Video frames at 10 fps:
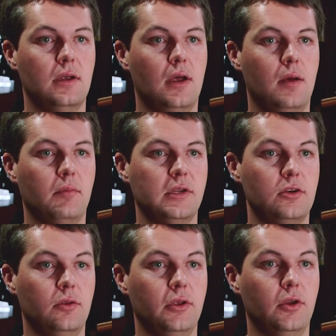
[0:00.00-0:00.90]
because
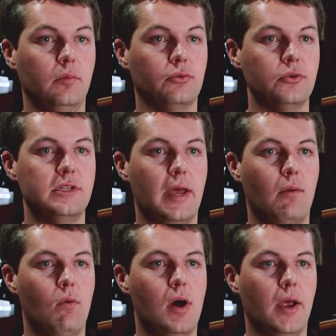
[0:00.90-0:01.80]
it'll bruise
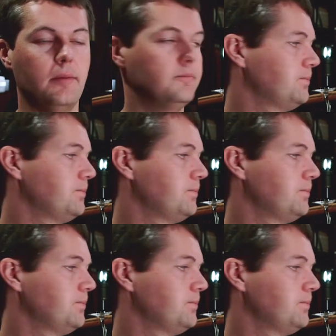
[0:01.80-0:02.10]
that wine.